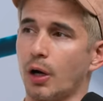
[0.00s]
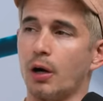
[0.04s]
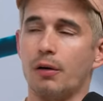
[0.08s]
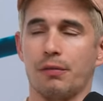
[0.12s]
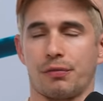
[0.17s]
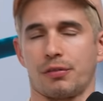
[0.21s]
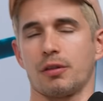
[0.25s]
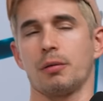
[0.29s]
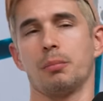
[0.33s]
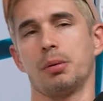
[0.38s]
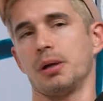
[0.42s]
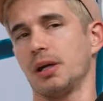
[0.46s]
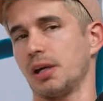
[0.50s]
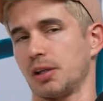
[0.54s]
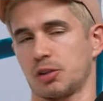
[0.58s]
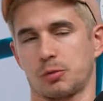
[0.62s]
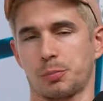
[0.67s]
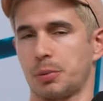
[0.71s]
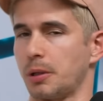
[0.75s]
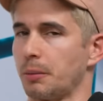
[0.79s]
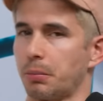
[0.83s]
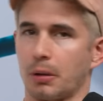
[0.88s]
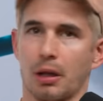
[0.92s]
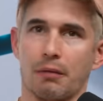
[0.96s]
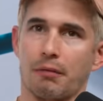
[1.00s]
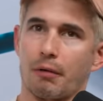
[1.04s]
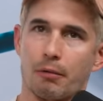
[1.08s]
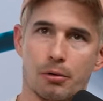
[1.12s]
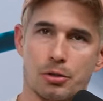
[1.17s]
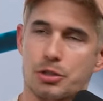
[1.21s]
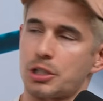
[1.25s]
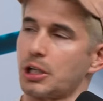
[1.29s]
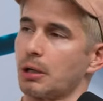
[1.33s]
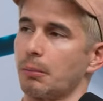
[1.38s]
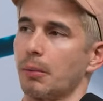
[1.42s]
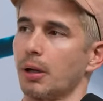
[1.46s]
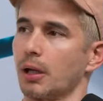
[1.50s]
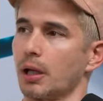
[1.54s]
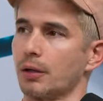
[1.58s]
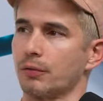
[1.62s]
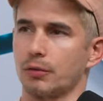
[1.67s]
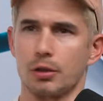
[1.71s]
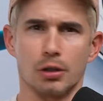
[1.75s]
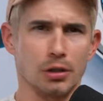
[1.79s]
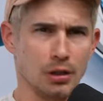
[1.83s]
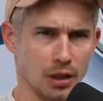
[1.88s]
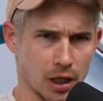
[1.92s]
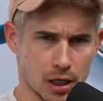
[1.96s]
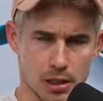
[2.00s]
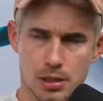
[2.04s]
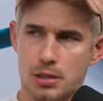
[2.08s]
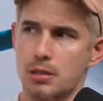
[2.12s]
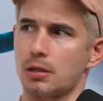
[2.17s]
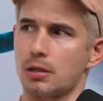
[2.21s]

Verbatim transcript: of the biggest people I've ever really? seen in Yes.